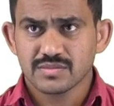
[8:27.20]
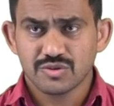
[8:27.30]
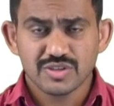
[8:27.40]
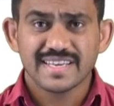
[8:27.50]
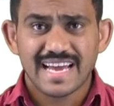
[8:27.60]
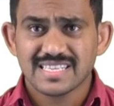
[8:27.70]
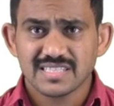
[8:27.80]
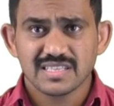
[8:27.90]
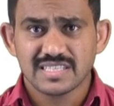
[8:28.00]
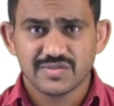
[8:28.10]
using
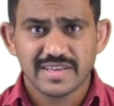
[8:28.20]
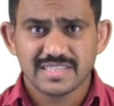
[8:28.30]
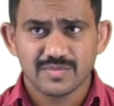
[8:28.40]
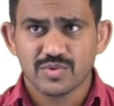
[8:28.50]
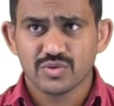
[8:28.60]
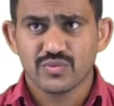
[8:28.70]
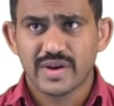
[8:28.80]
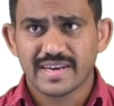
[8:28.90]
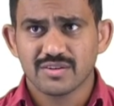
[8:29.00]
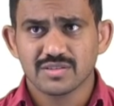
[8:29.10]
calculus, it's very simple to
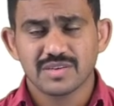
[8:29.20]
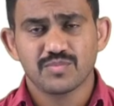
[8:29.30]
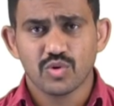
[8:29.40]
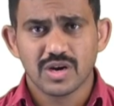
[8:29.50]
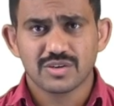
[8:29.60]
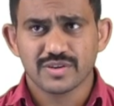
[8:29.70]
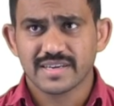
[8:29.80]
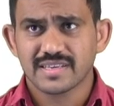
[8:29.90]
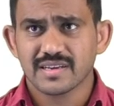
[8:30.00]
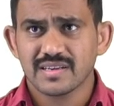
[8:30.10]
find out that polar to
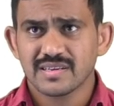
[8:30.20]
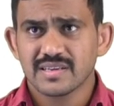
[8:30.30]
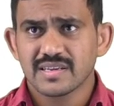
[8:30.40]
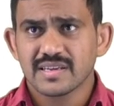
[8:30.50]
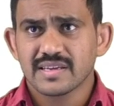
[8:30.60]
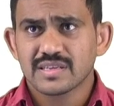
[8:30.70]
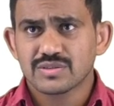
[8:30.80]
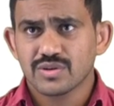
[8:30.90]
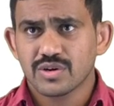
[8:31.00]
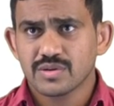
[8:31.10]
rectangular.
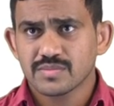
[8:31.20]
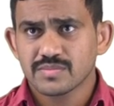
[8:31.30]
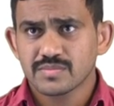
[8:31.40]
So